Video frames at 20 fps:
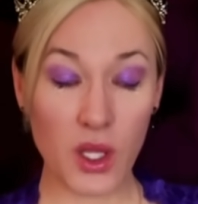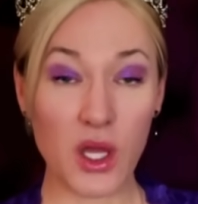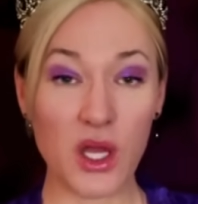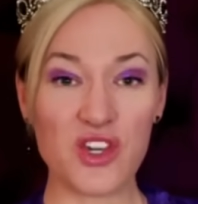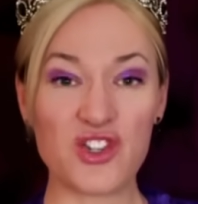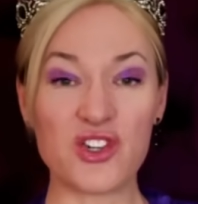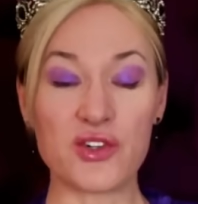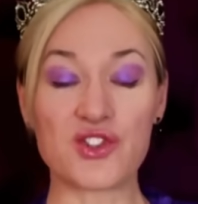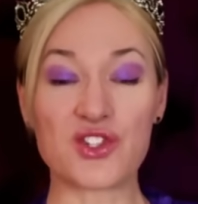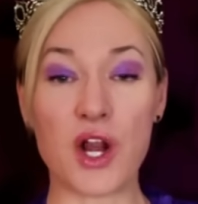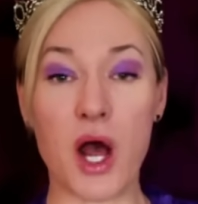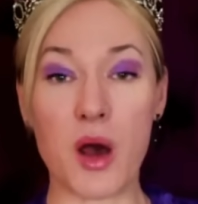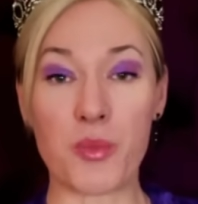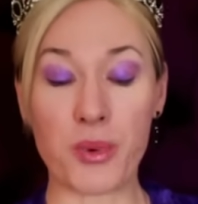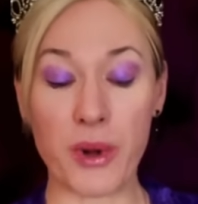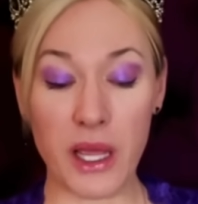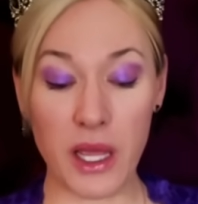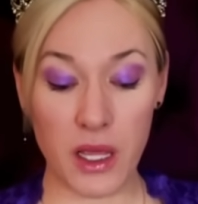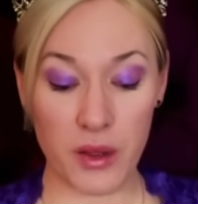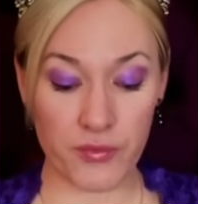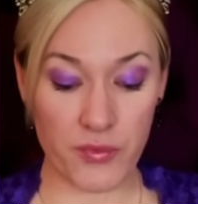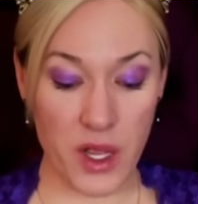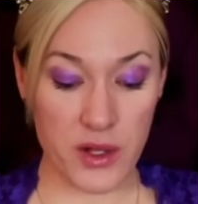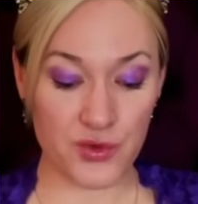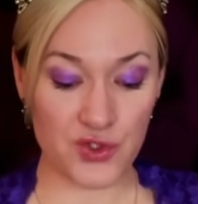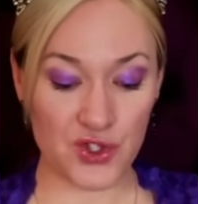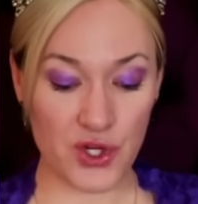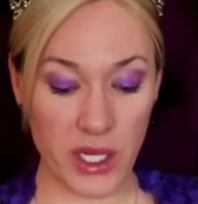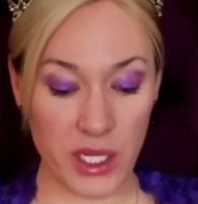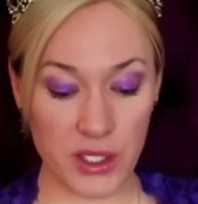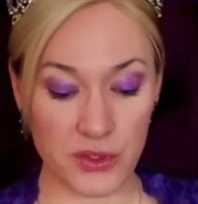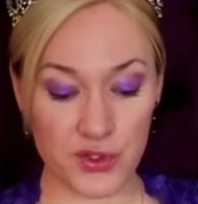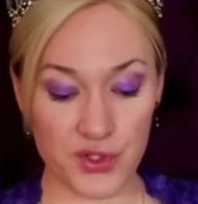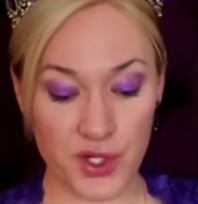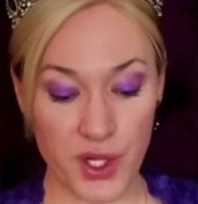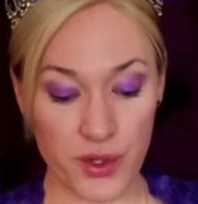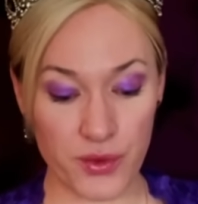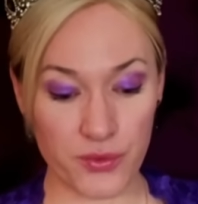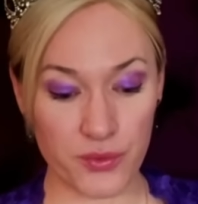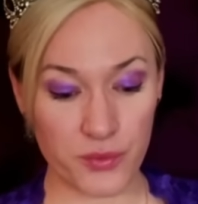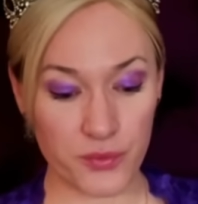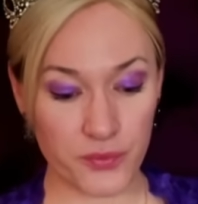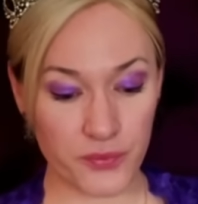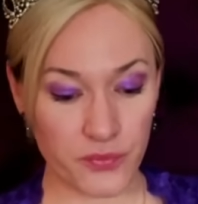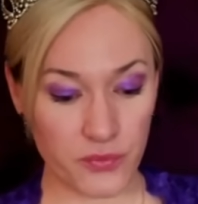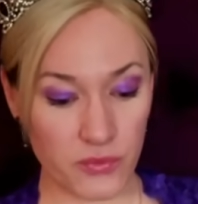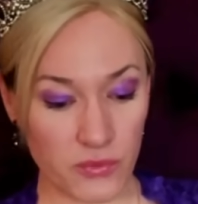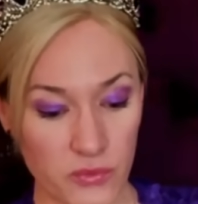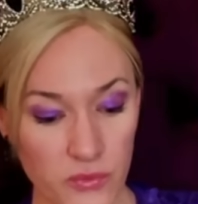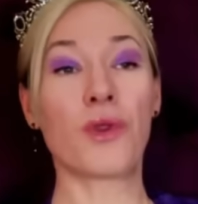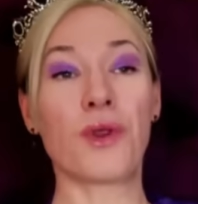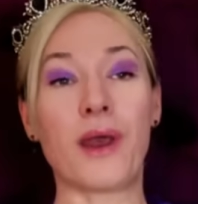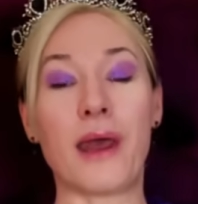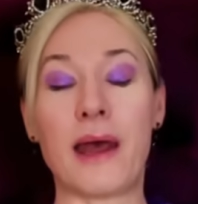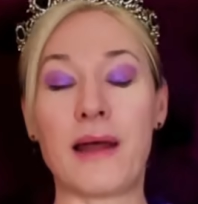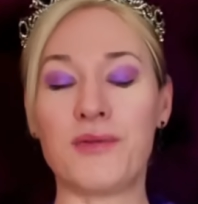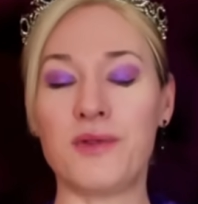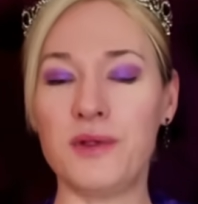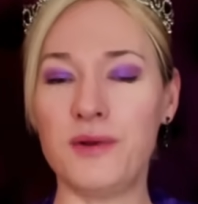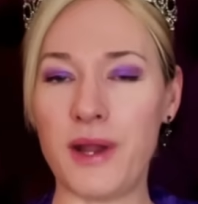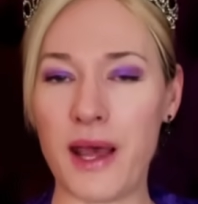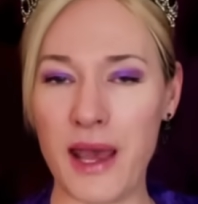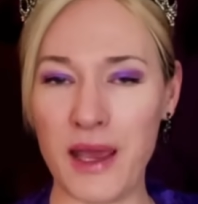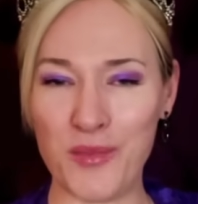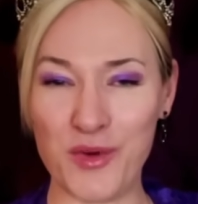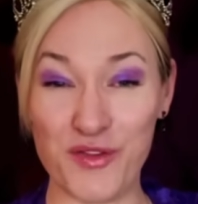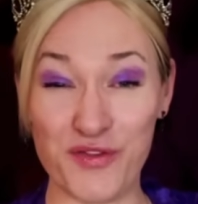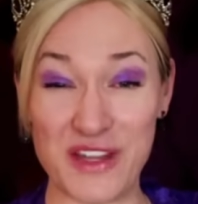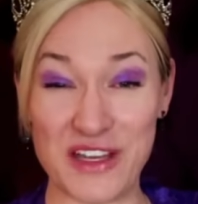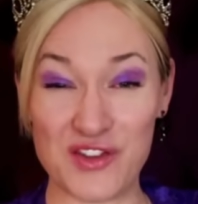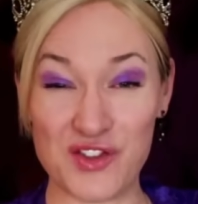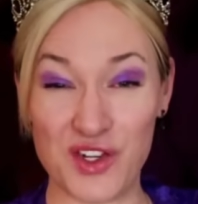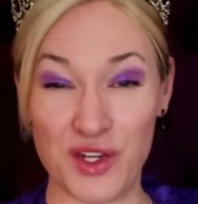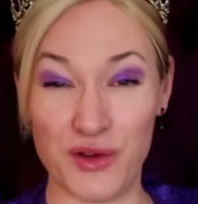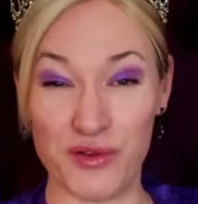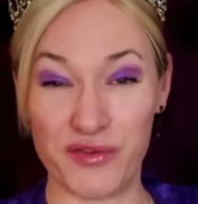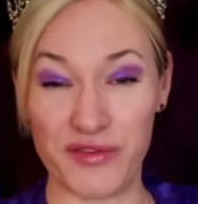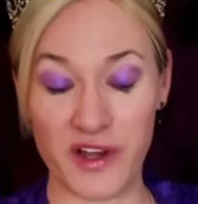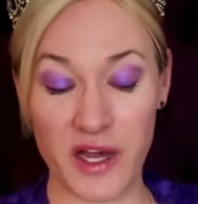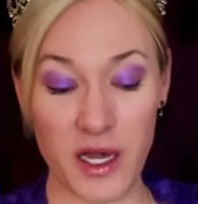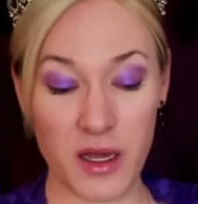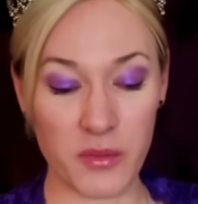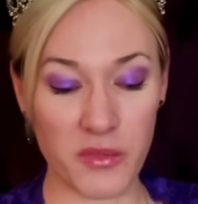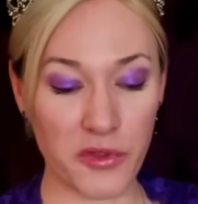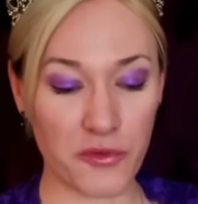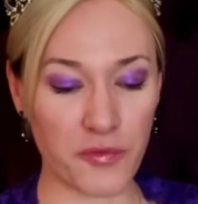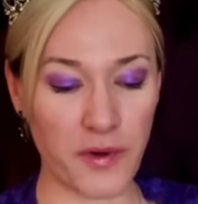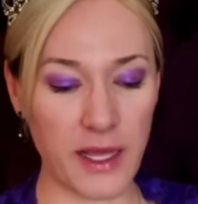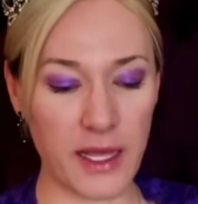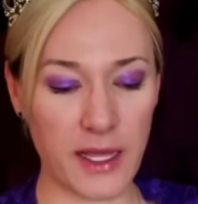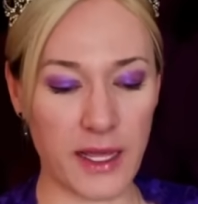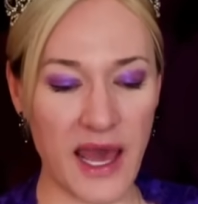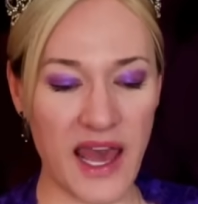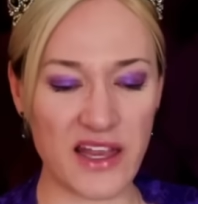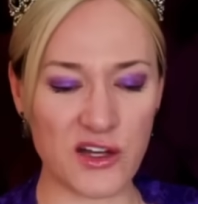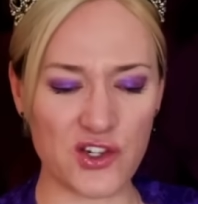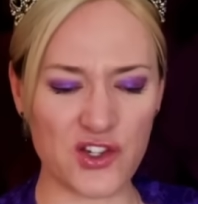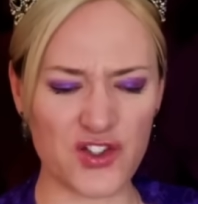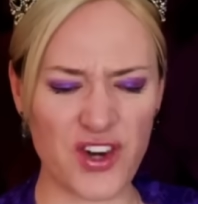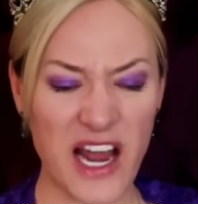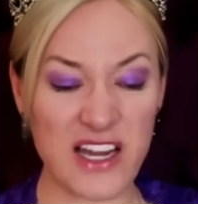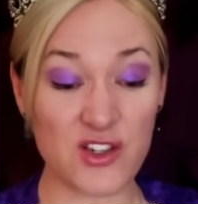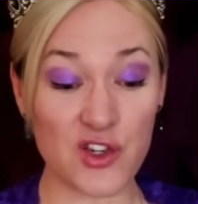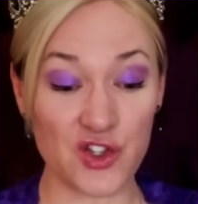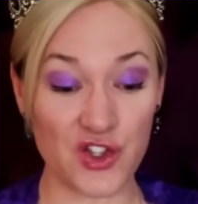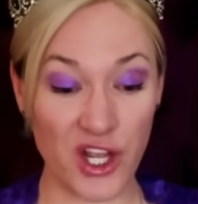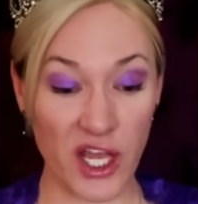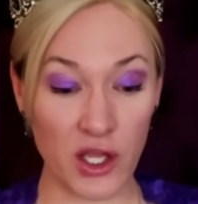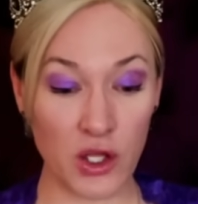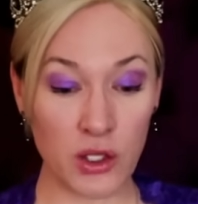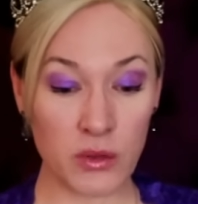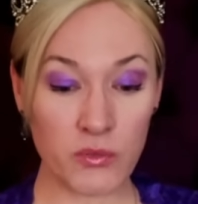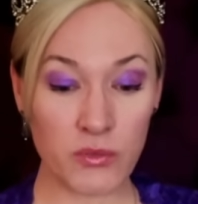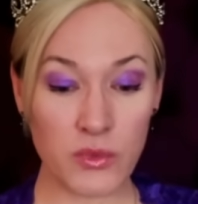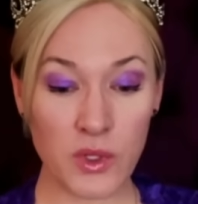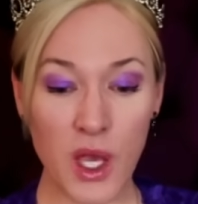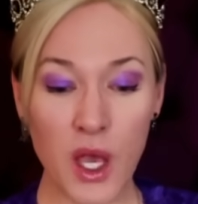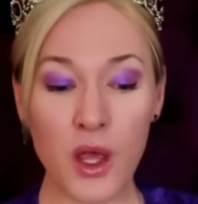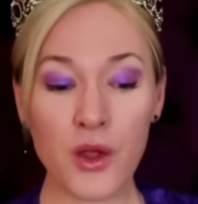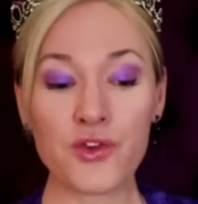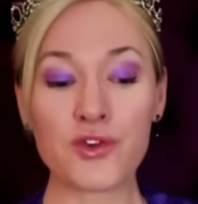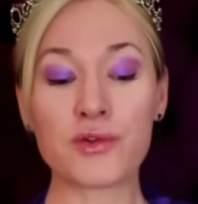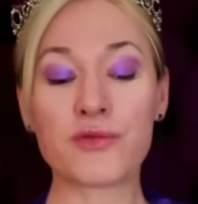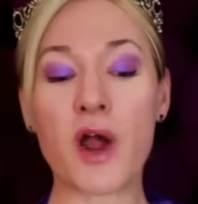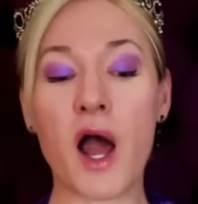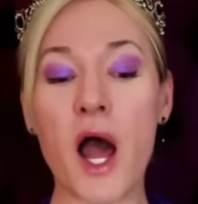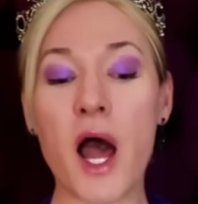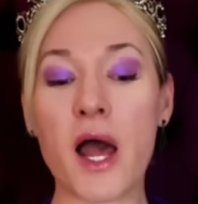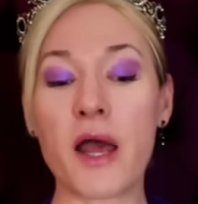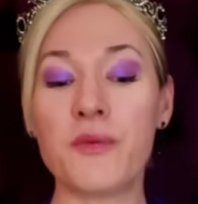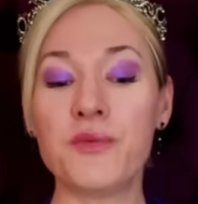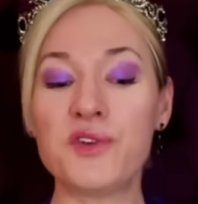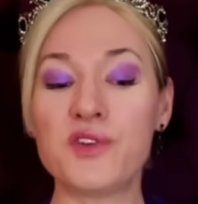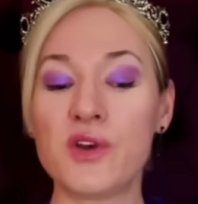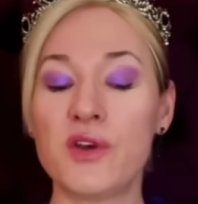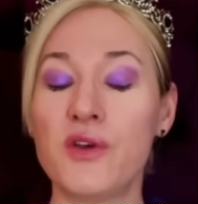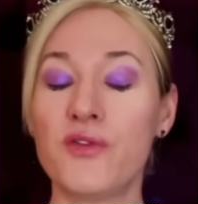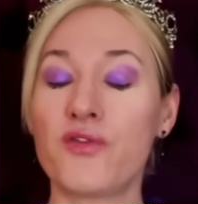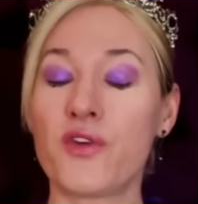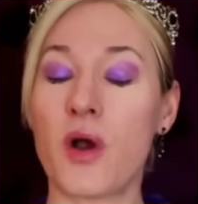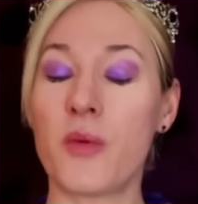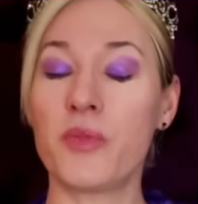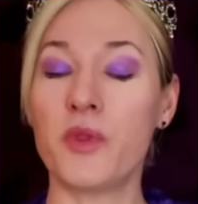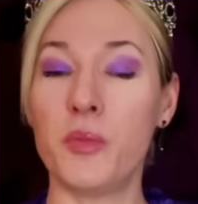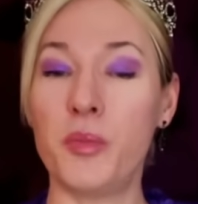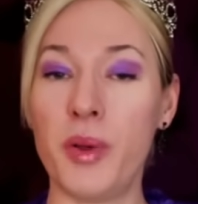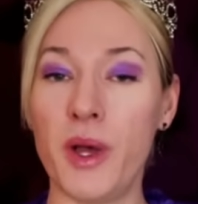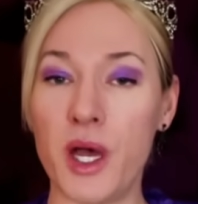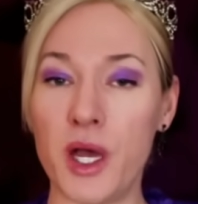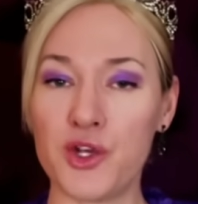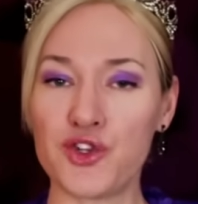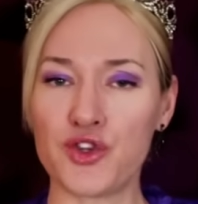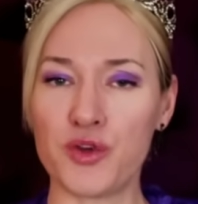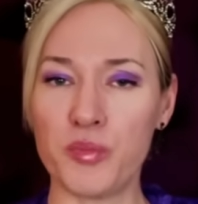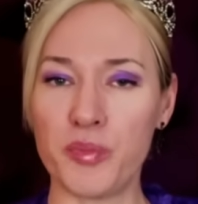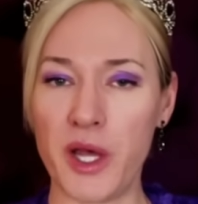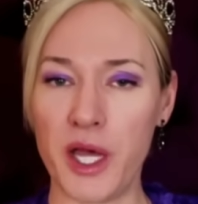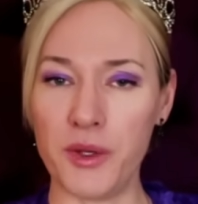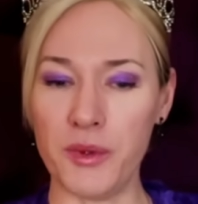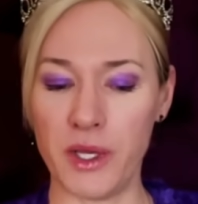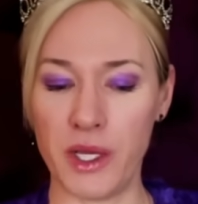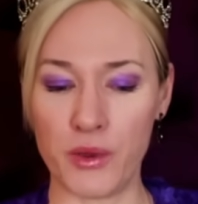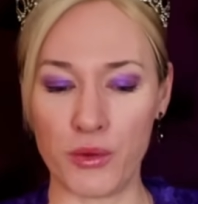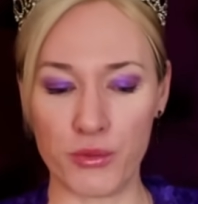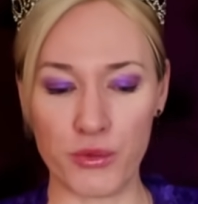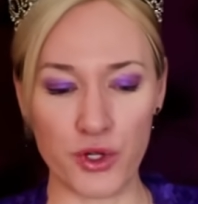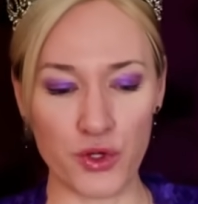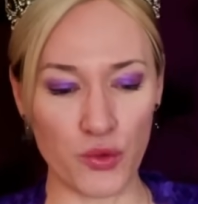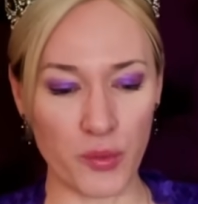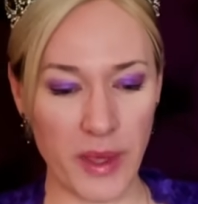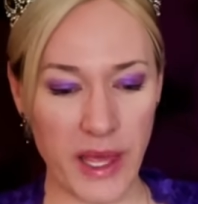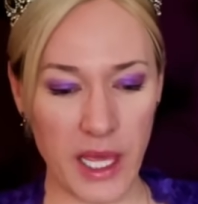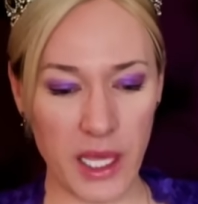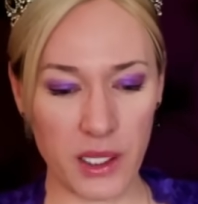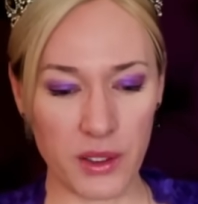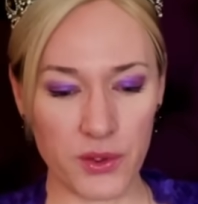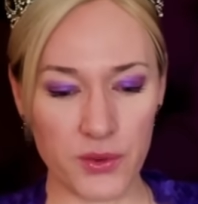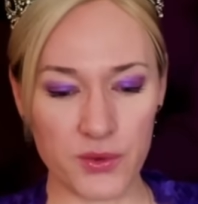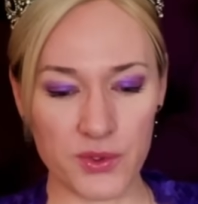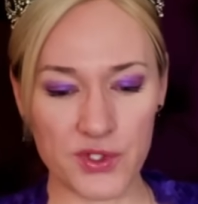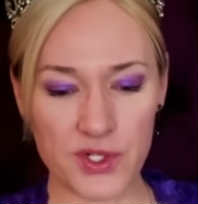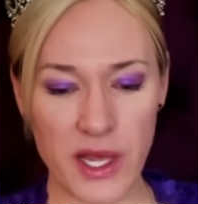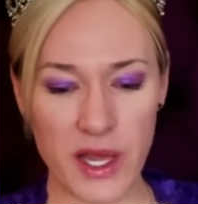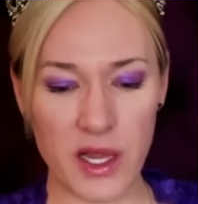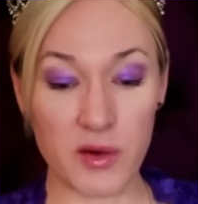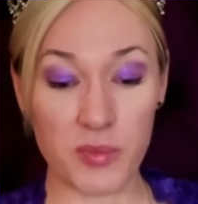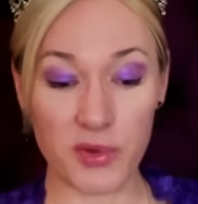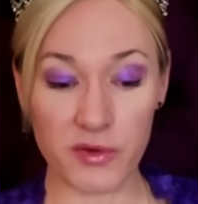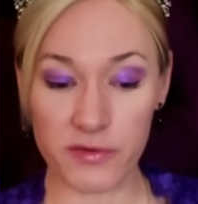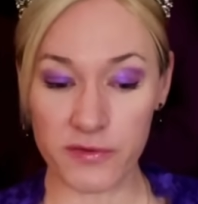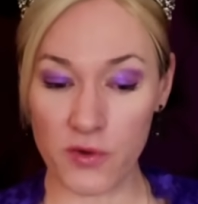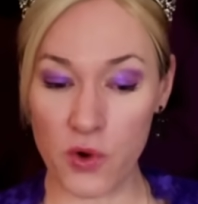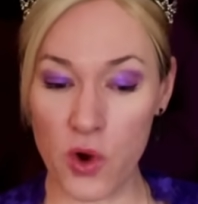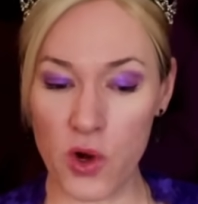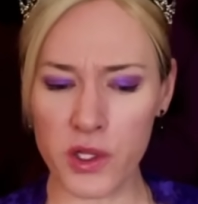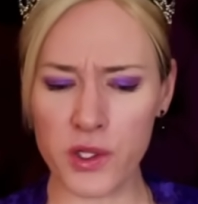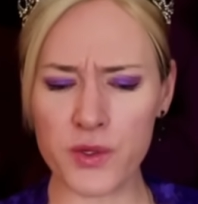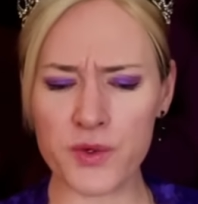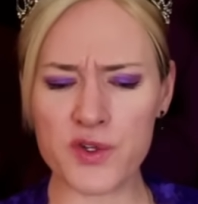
She'll start bringing him roast chicken soon and the name of this new firm, Three Gate Strategy, derives from the Persian poet Rumi, who said, Before you